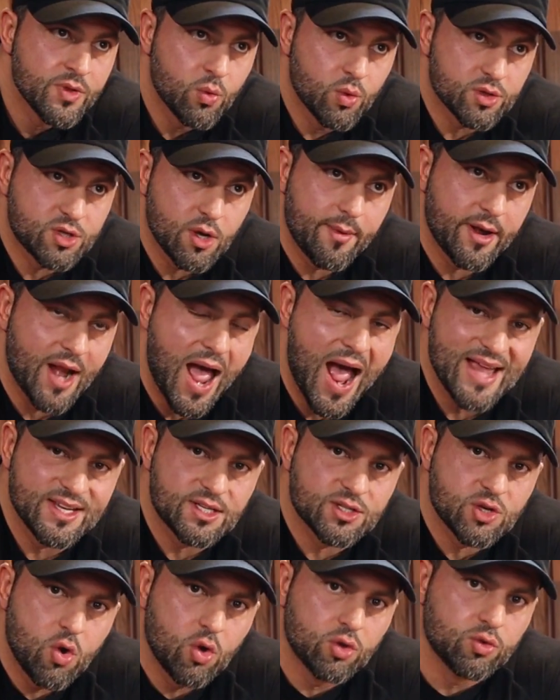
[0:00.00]
We're talking about
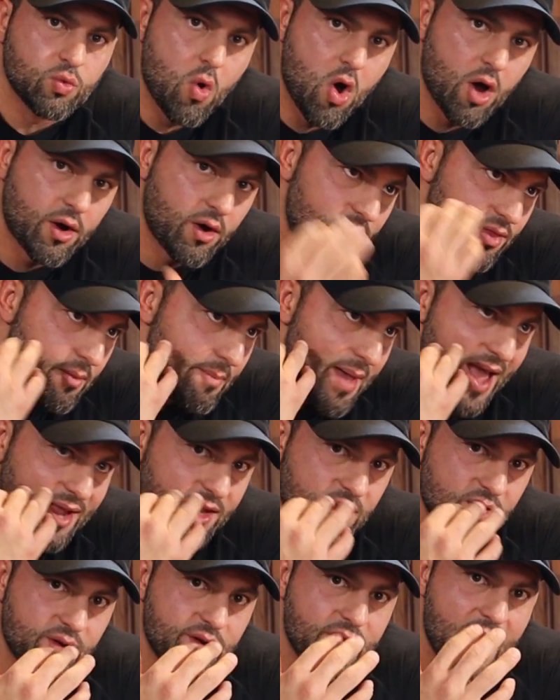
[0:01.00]
ice cold water on the back
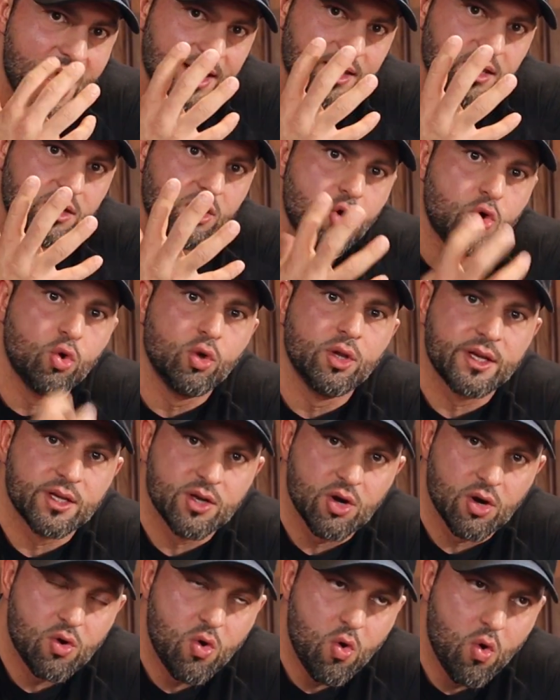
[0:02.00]
of your neck, cooling
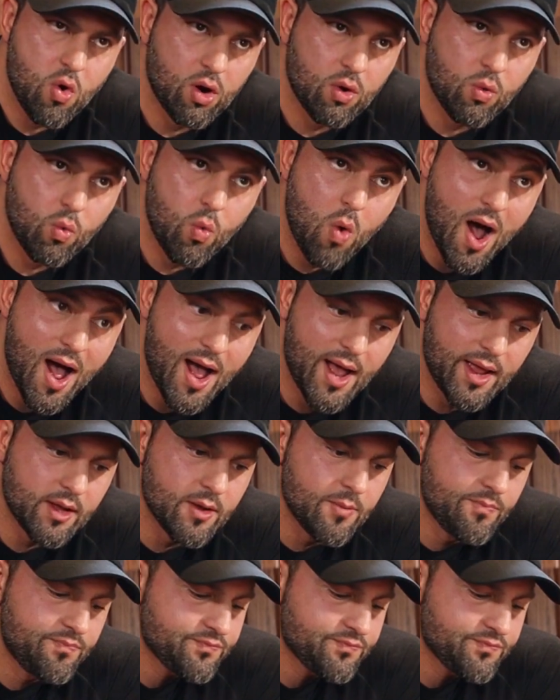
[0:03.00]
your core. Why?